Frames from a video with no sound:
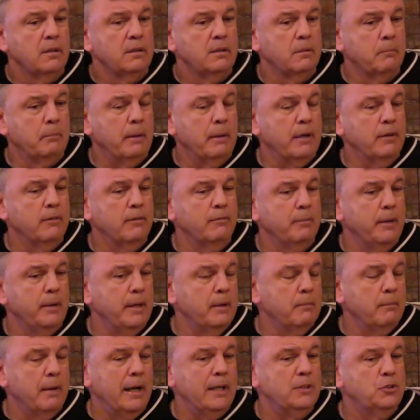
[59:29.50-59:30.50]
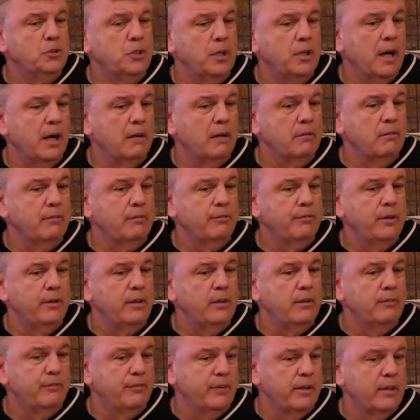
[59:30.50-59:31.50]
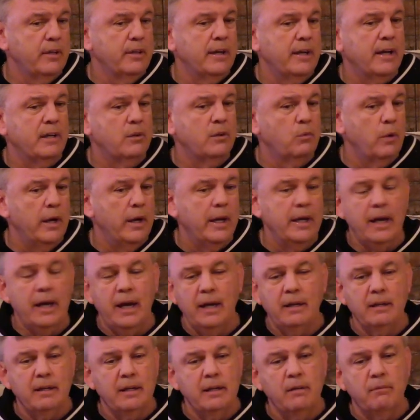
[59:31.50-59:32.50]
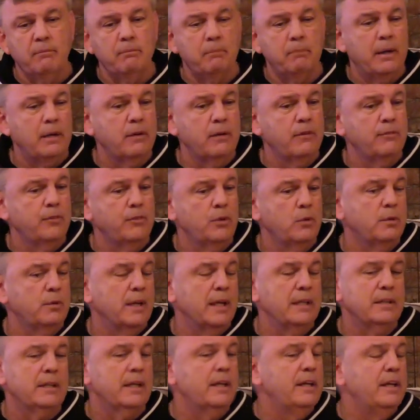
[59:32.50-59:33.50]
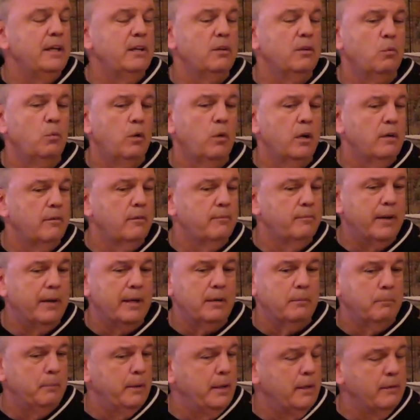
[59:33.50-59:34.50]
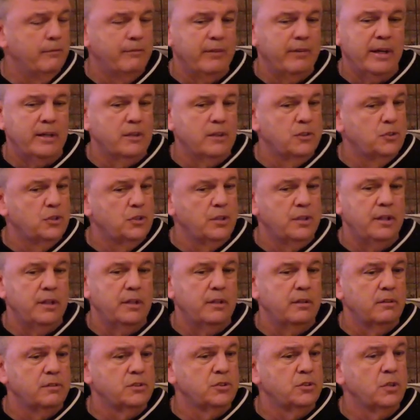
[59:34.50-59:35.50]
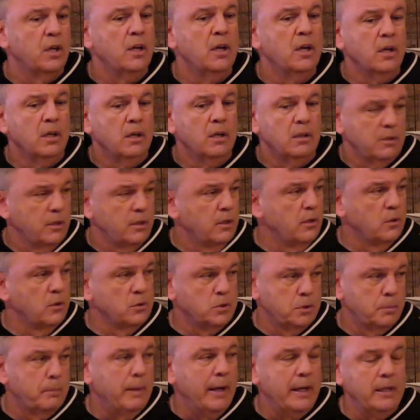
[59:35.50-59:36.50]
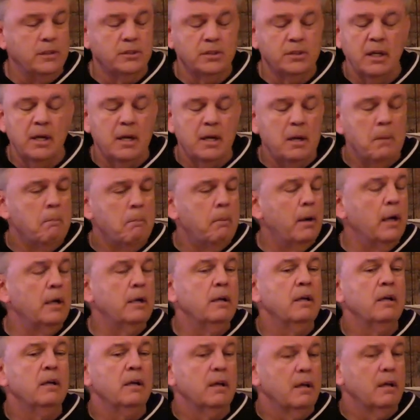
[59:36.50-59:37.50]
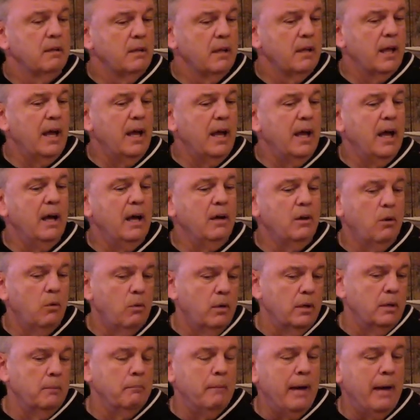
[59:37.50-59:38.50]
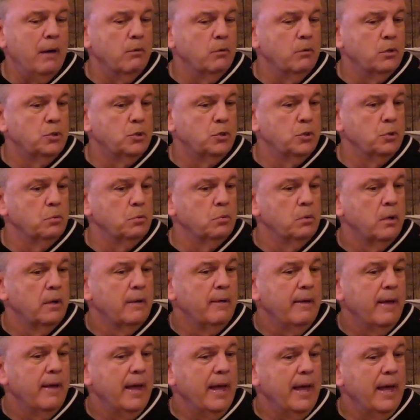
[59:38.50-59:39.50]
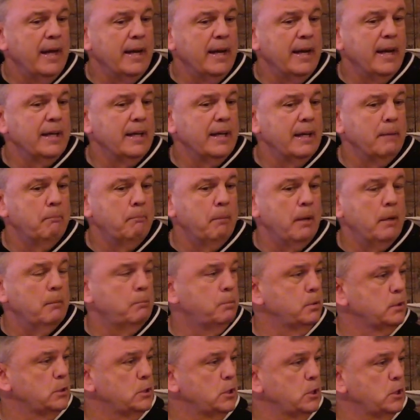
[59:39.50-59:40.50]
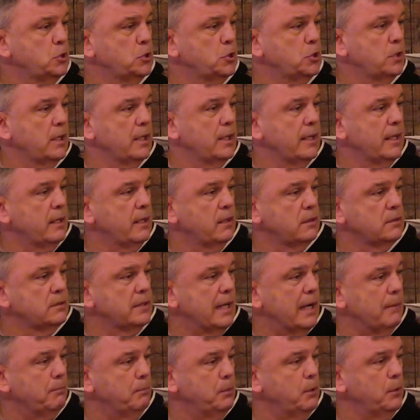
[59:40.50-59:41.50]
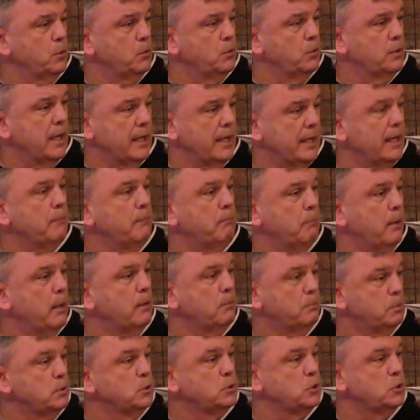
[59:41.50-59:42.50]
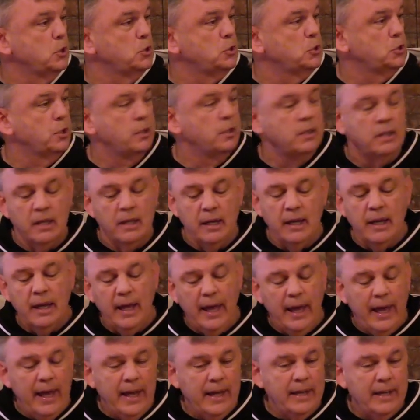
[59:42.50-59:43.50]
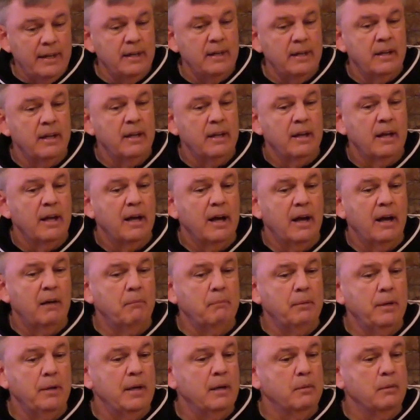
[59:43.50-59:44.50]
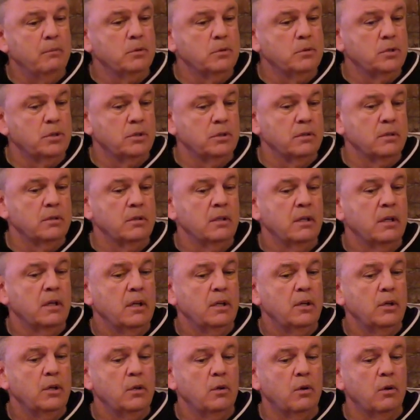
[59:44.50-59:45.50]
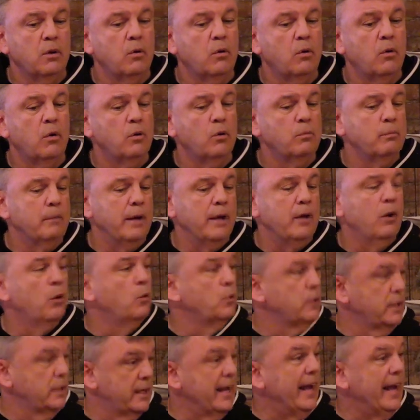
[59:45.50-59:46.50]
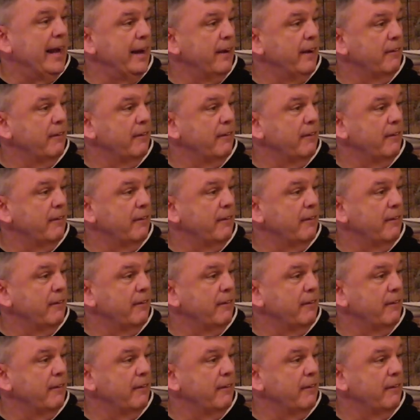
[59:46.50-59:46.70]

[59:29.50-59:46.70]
the better of me in my geography, you figured out a way, I get better of you. Not that either one of them had a big advantage in either's you know, space, but I'll go on the mat with you and I get better position, I get on top of you and I get better position. And I'll be able to, you know, hold my own in that